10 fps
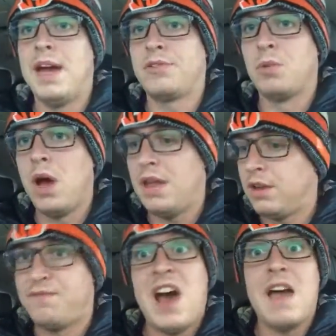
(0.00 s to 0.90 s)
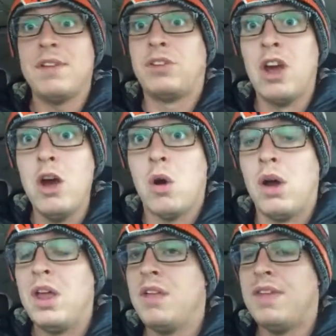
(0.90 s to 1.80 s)
Guess what? They're
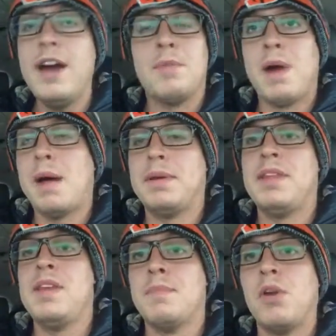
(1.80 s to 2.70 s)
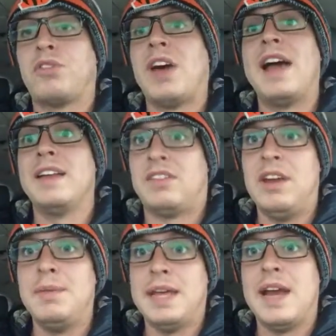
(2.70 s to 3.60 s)
5-2. They are probably the most silent
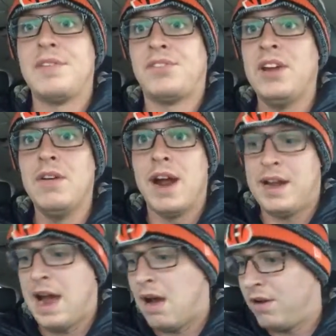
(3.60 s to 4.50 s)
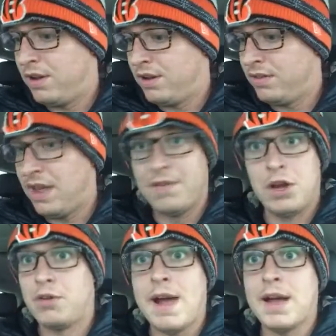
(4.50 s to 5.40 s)
team in the NFC right now. They have a
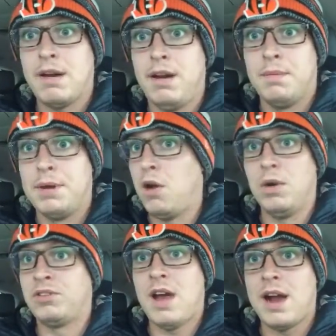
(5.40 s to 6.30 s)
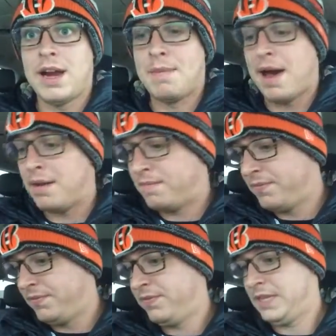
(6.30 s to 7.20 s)
good record, but no one's talking about them.
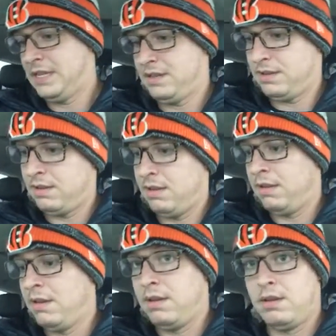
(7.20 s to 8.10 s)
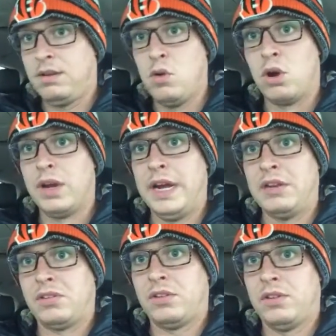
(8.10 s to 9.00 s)
New
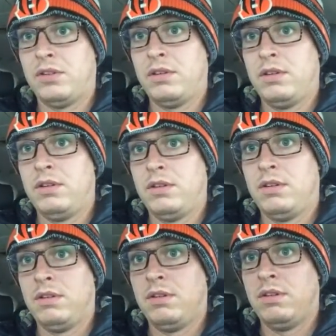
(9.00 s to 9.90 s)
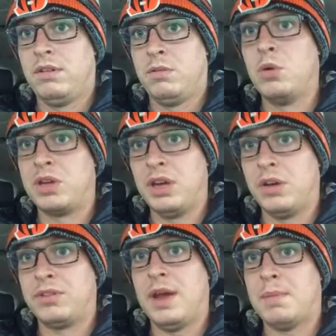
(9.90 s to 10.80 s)
Orleans will
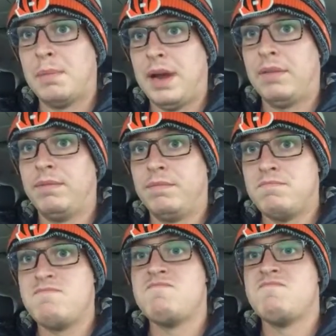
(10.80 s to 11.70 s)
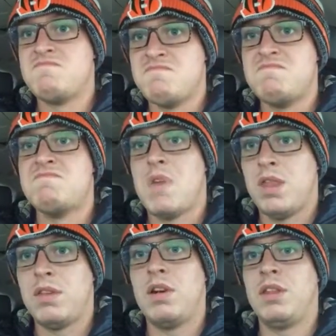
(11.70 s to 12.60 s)
kill Tampa Bay.
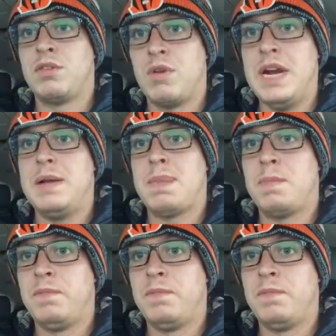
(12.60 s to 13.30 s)
33-17.